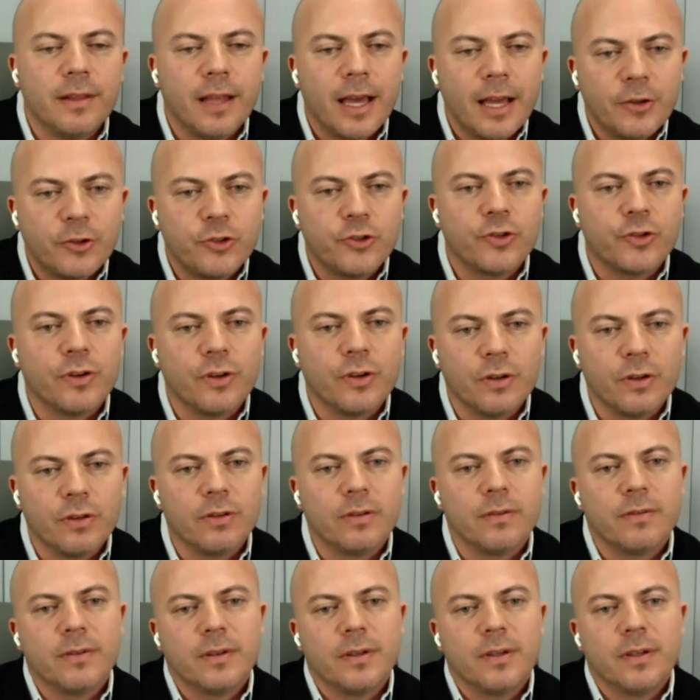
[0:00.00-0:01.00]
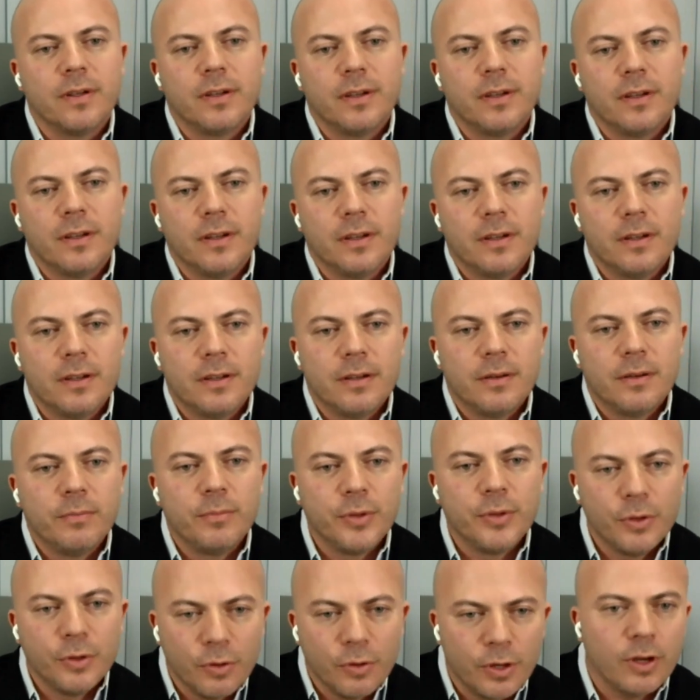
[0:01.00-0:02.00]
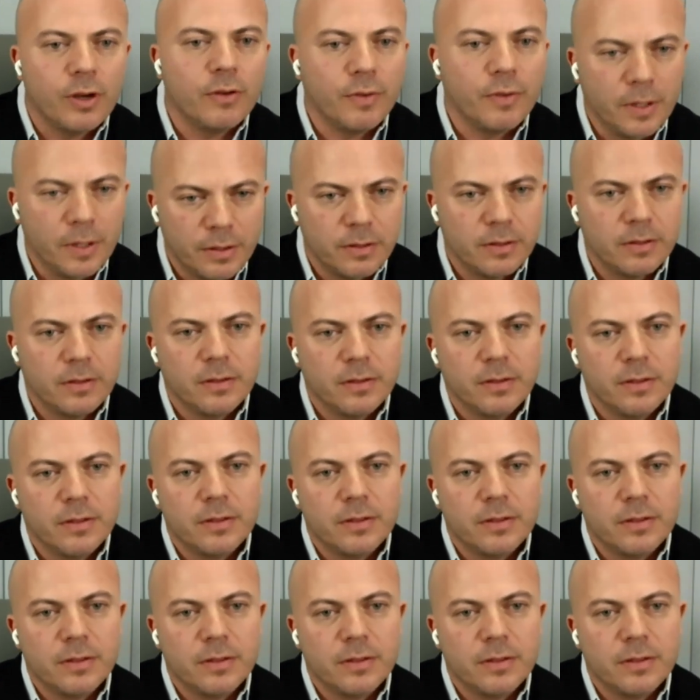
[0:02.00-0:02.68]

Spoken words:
natural beauty of it.